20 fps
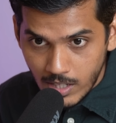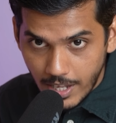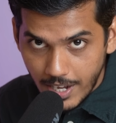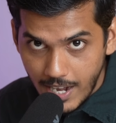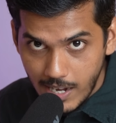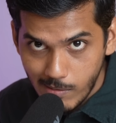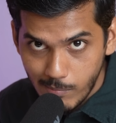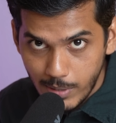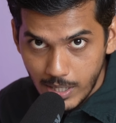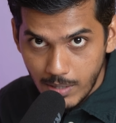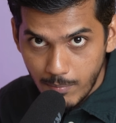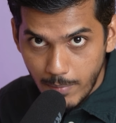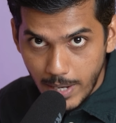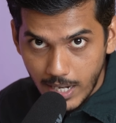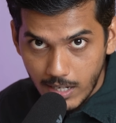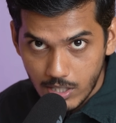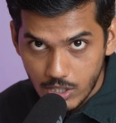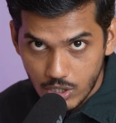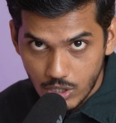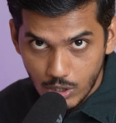Redmi
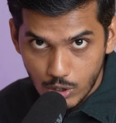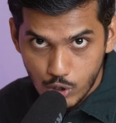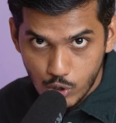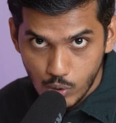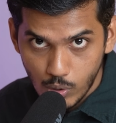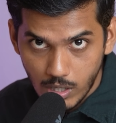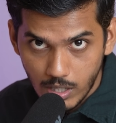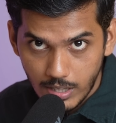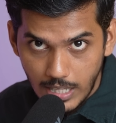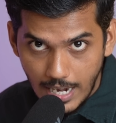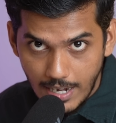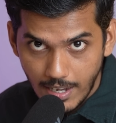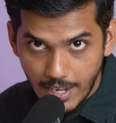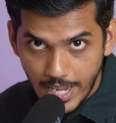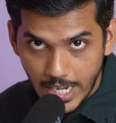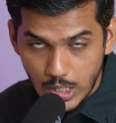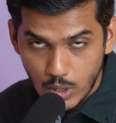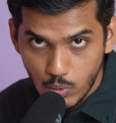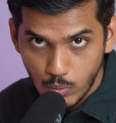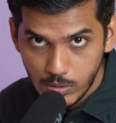makes sure that
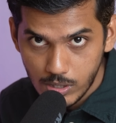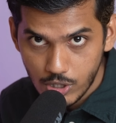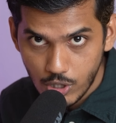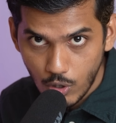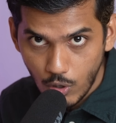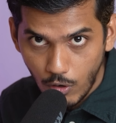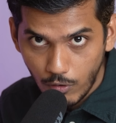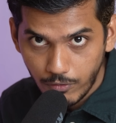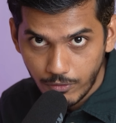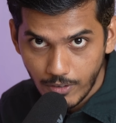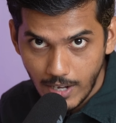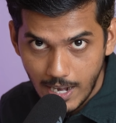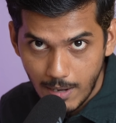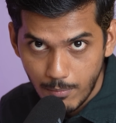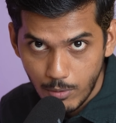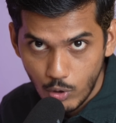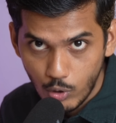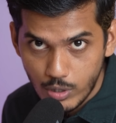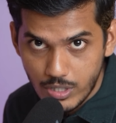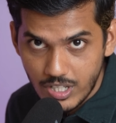next version of
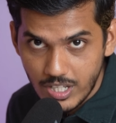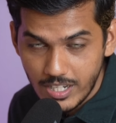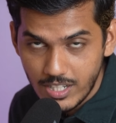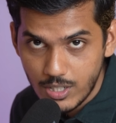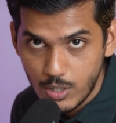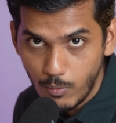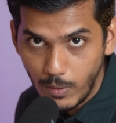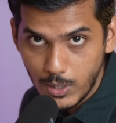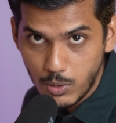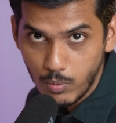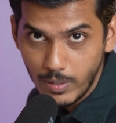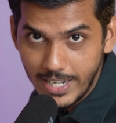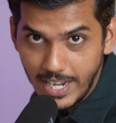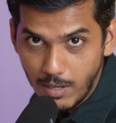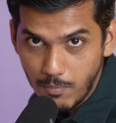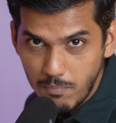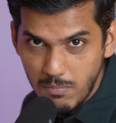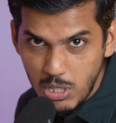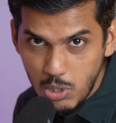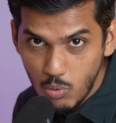Redmi Note series device will
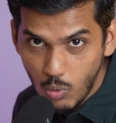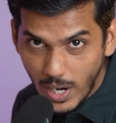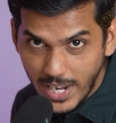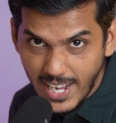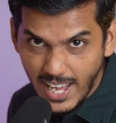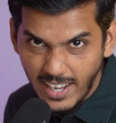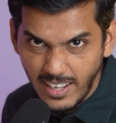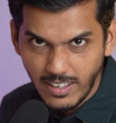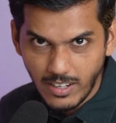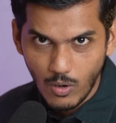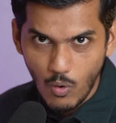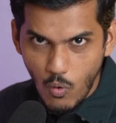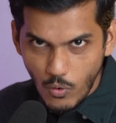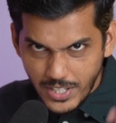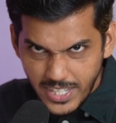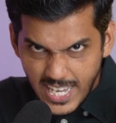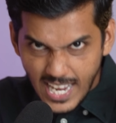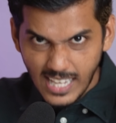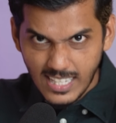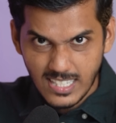get MIUI dialer.
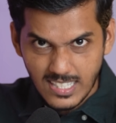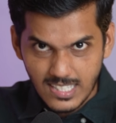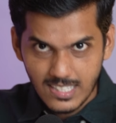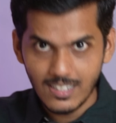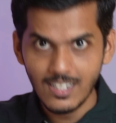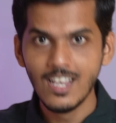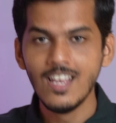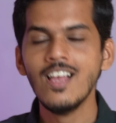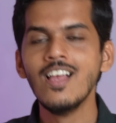Oh yes.